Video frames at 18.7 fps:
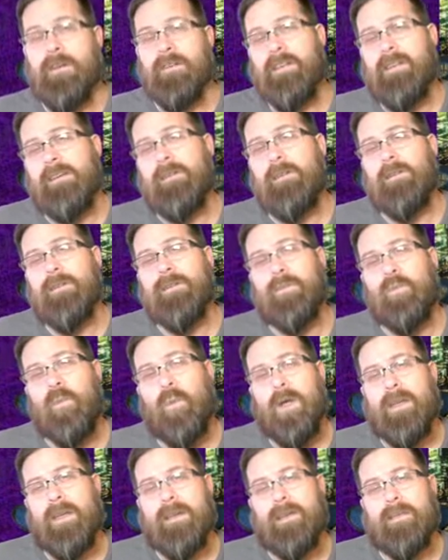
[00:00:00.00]
it deals
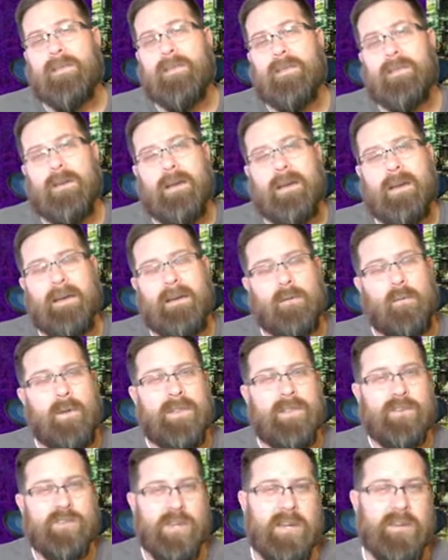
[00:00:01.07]
with
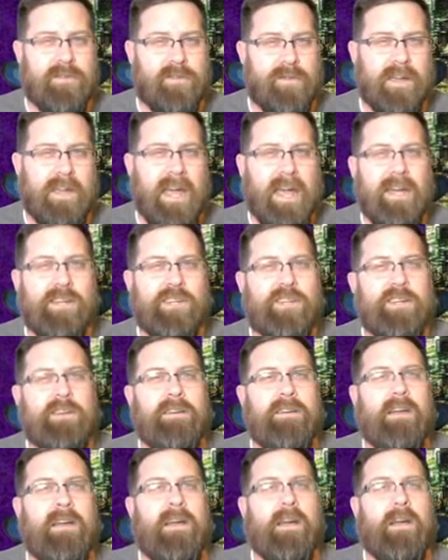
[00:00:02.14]
the
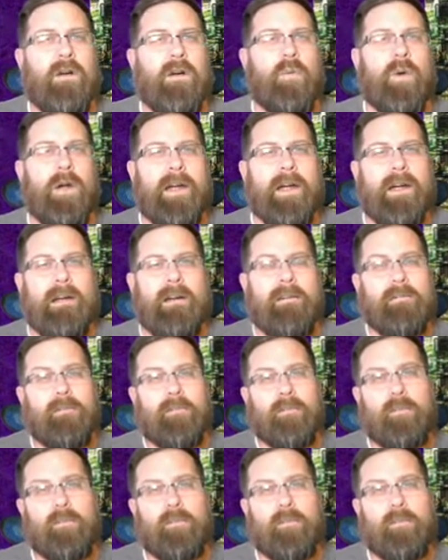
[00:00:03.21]
gentrification, where